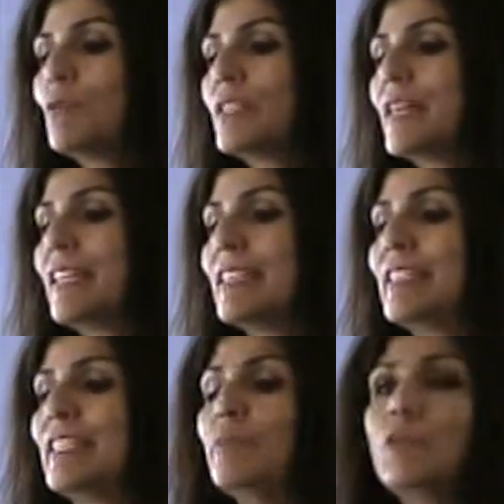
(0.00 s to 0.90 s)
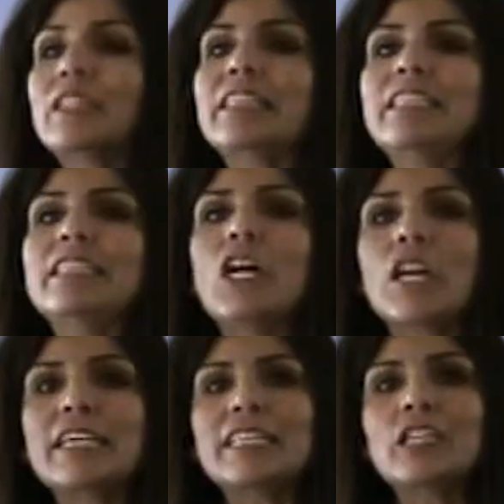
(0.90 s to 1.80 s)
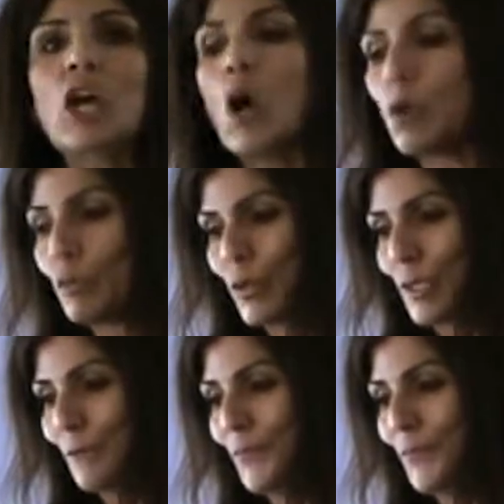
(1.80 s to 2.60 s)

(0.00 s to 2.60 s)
was that it deliberately targeted homes.